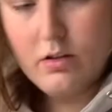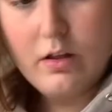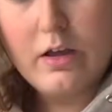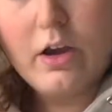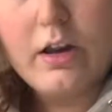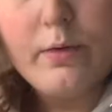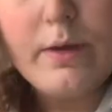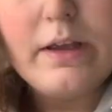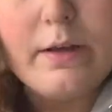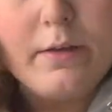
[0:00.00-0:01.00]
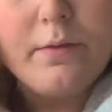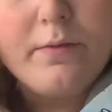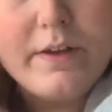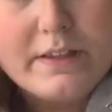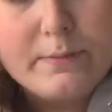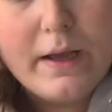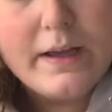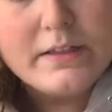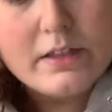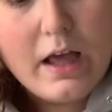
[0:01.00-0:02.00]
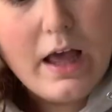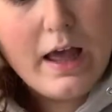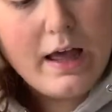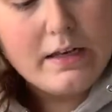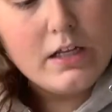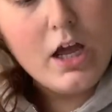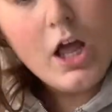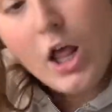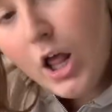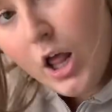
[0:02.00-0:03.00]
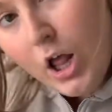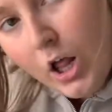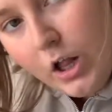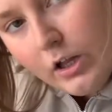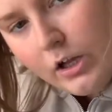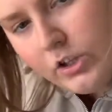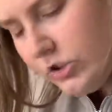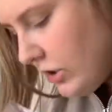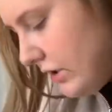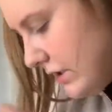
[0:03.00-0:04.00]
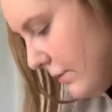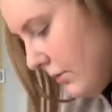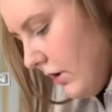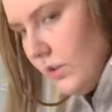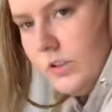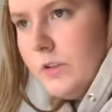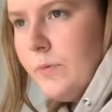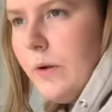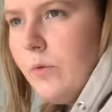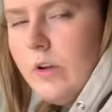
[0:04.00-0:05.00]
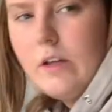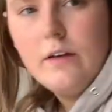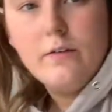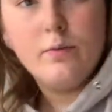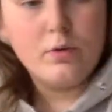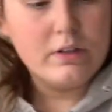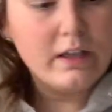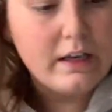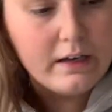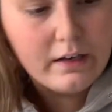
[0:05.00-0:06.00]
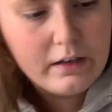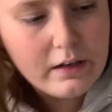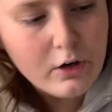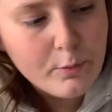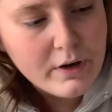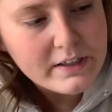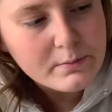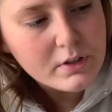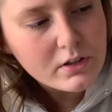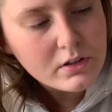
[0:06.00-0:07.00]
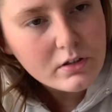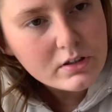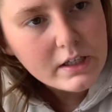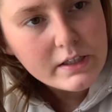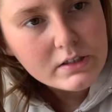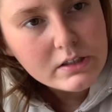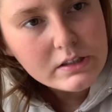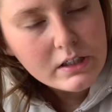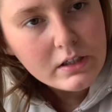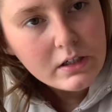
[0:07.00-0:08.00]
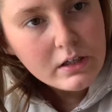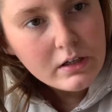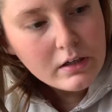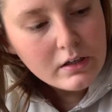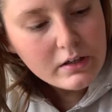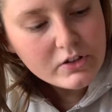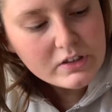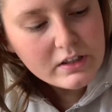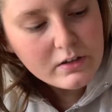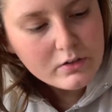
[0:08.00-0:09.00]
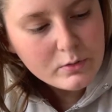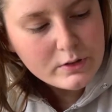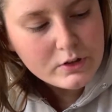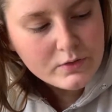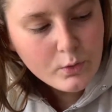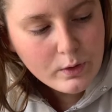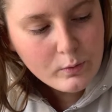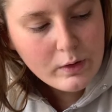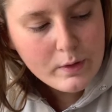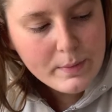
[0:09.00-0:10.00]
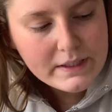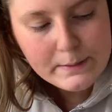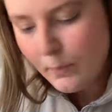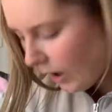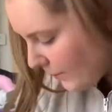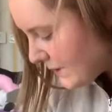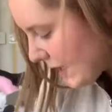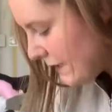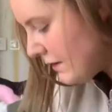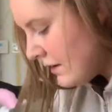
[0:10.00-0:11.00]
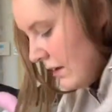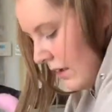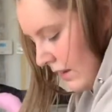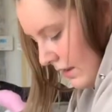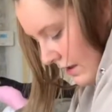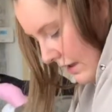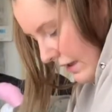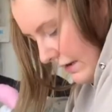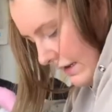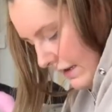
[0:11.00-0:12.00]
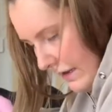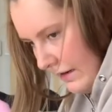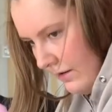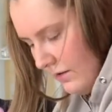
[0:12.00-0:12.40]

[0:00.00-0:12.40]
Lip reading: got a wee face mask, and I got two of these lip glosses, but I'm going to give one to Keelan and her present because it looks nice, doesn't it? Just like, you know, I use for one, like wee bits and bobs in. And then